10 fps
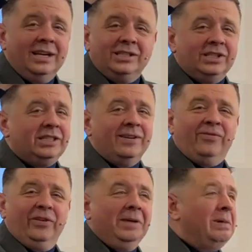she said,
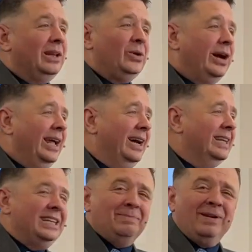Free me, Lord. I, I
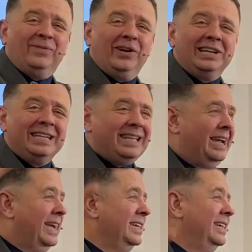need to be freed today.
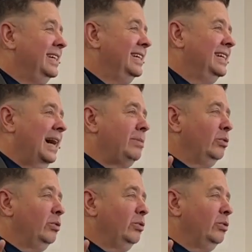I'm a